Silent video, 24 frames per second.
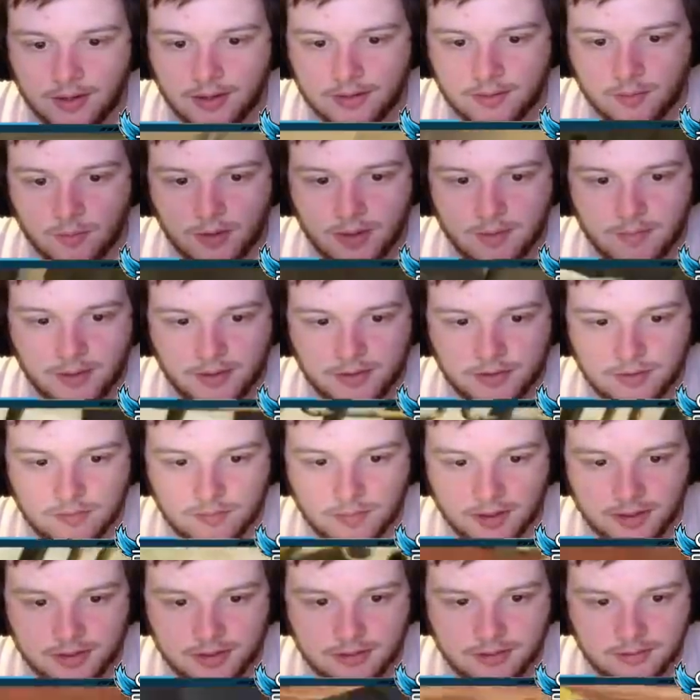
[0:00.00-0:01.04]
have to worry about too
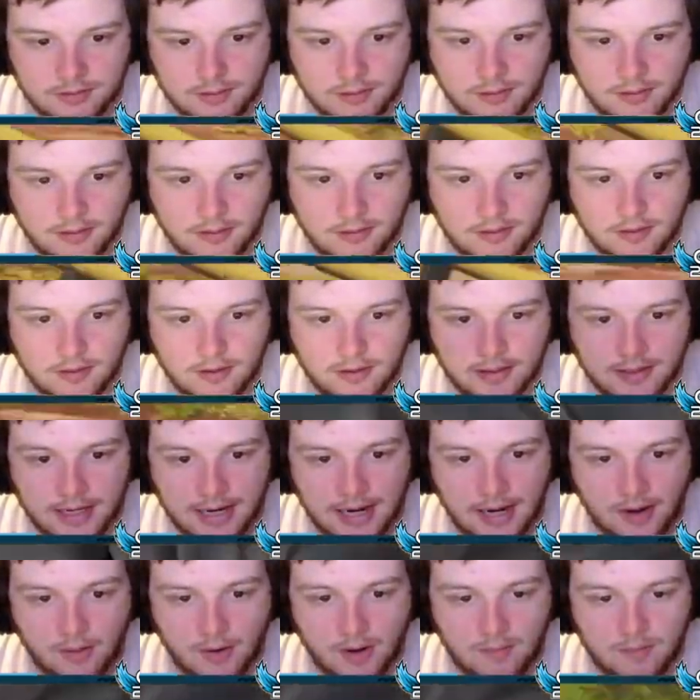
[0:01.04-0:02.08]
much.
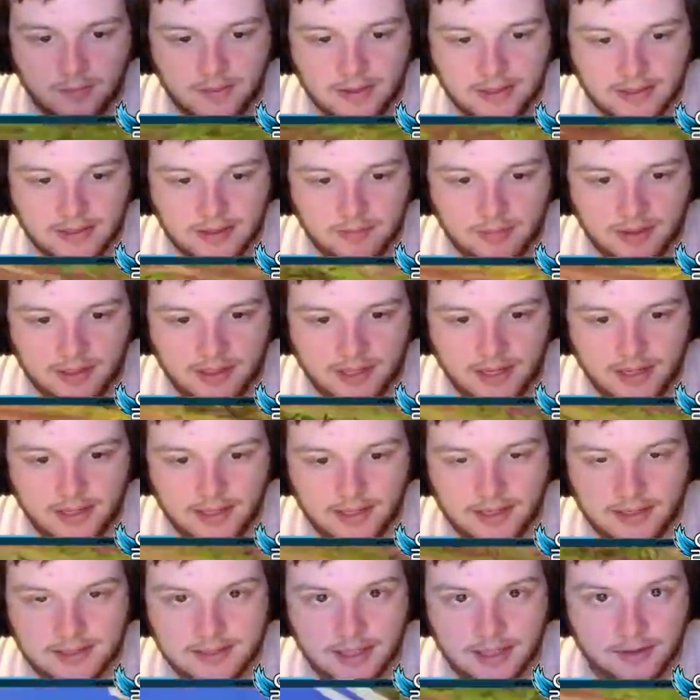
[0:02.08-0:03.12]
Now I immediately beeline it
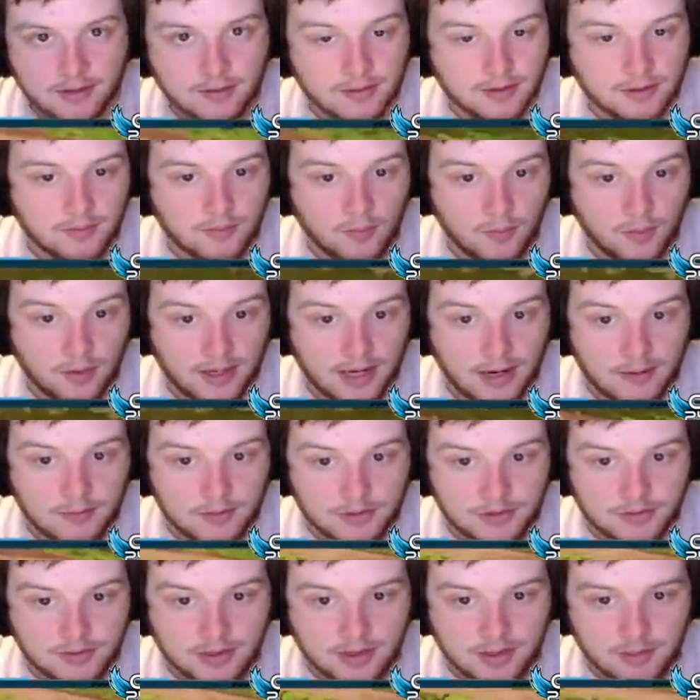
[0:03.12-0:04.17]
because I know that one guy was
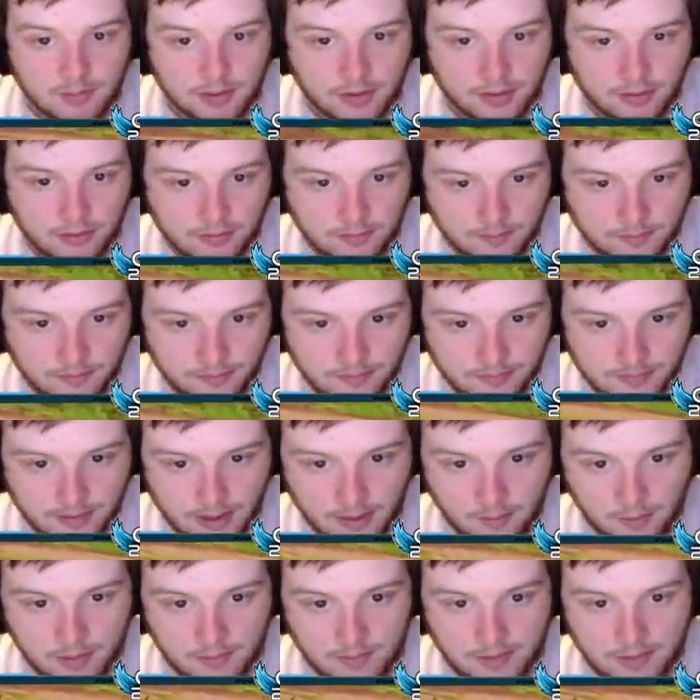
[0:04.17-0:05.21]
shooting in the middle. I want to